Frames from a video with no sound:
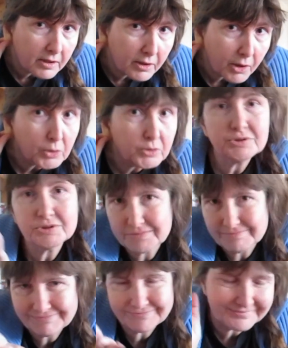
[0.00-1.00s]
holes,
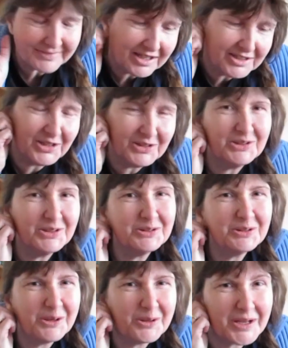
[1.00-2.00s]
I don't know
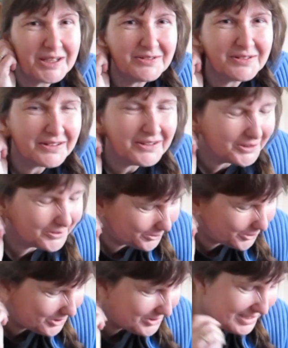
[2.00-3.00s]
the correct
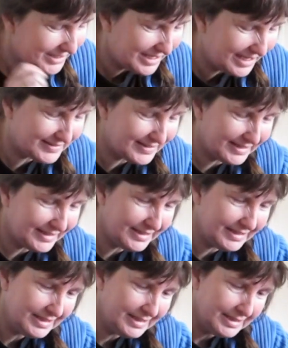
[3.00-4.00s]
word exactly,
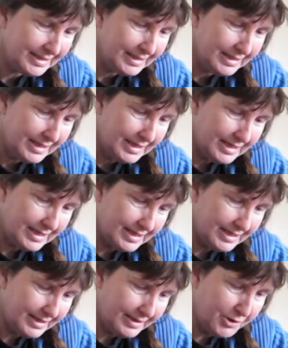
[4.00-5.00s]

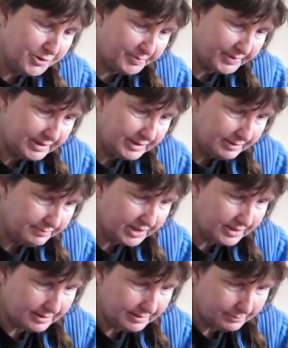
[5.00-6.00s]
open.
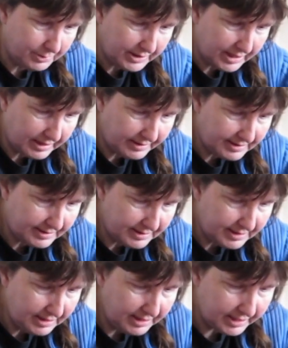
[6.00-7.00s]
But what I
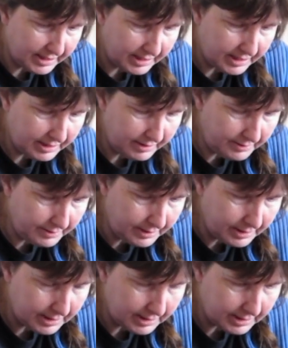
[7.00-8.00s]
see here
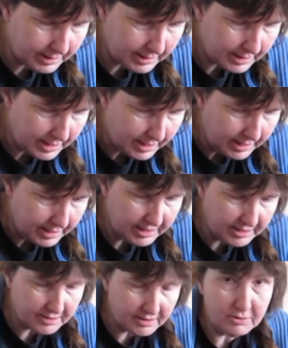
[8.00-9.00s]

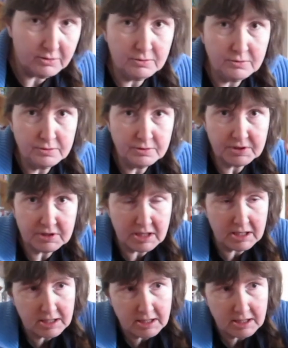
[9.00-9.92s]
is a loose